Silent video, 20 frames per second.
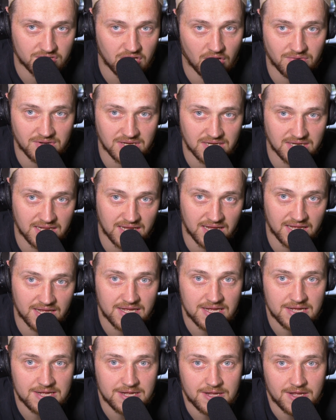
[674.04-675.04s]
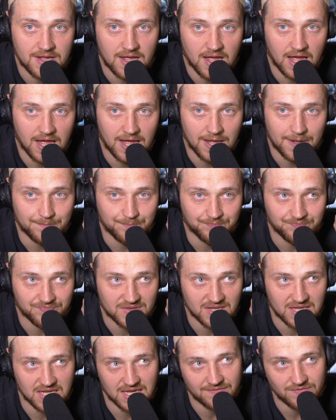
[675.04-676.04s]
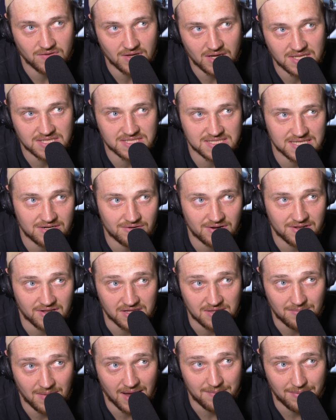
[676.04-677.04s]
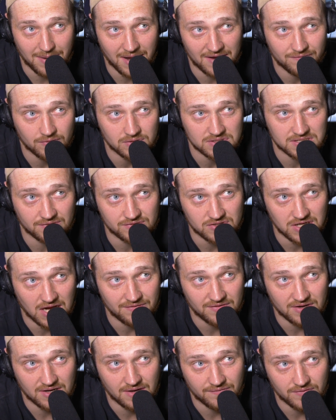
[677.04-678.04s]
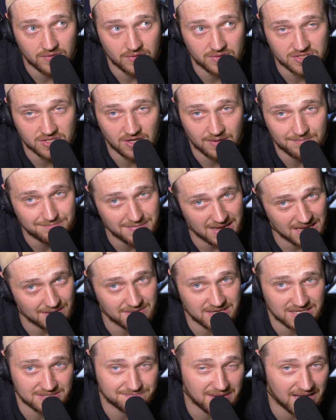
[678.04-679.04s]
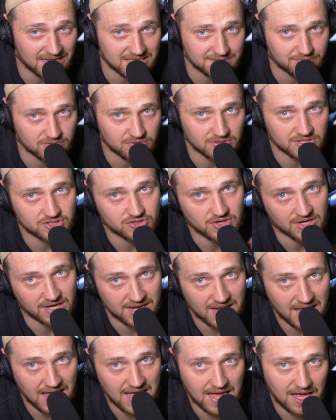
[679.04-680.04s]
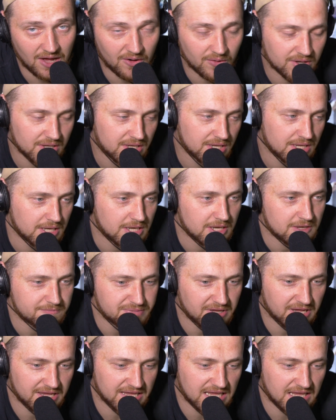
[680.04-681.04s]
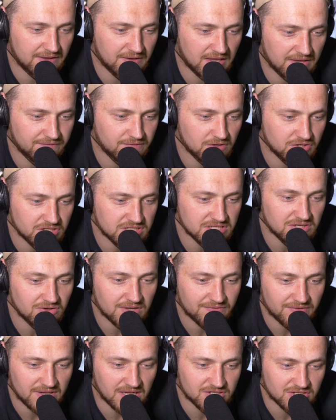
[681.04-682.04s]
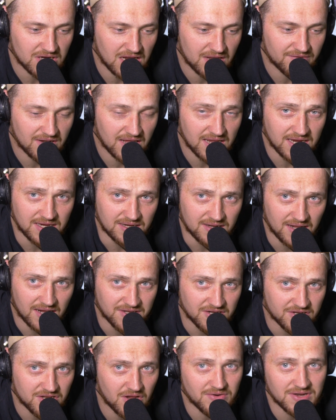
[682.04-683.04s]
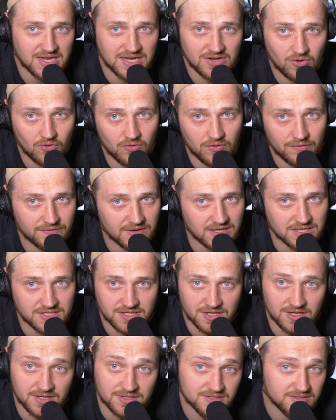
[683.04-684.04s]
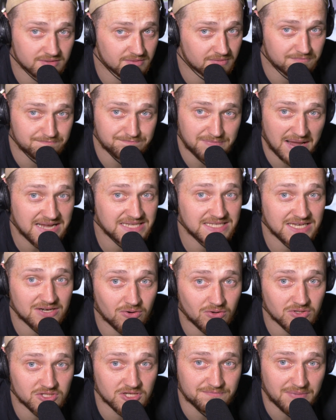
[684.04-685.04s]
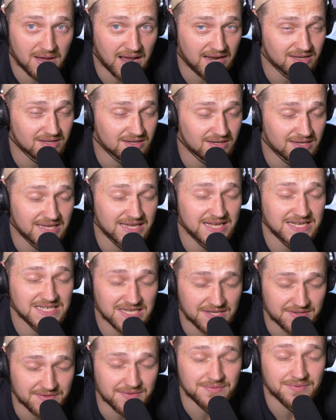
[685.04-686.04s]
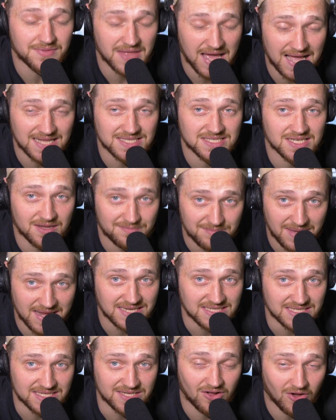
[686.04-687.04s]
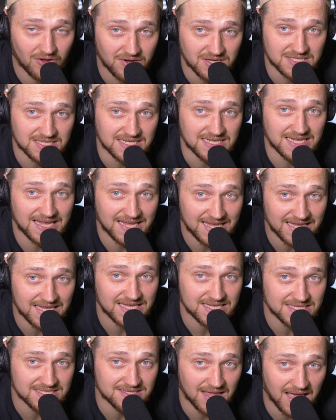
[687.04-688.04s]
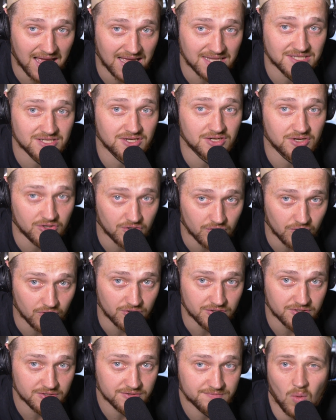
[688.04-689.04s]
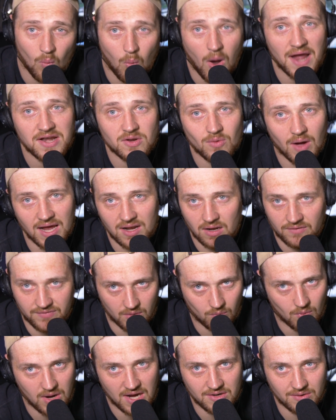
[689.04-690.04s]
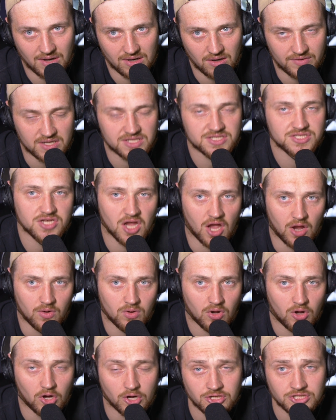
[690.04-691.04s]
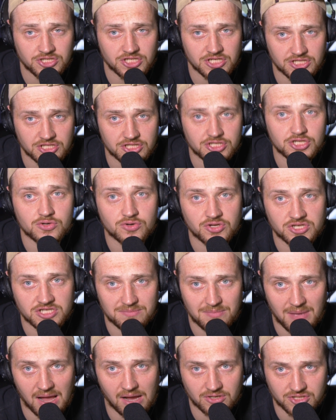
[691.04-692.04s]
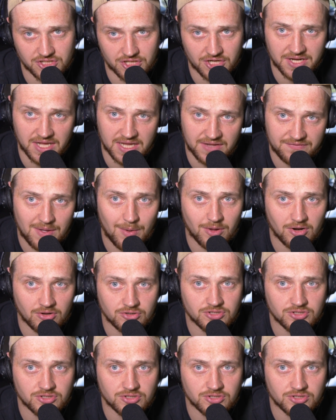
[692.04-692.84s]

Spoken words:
You don't need it. If you're considering that you might buy full self-driving in the future, maybe it's better to pull the trigger now. But if you're just looking for that driving aid and you don't need all the features, basic autopilot is that amazing. Honestly, it is that good. Why do I love it? Why do I love it? So 100 to 200 mile journey. If I want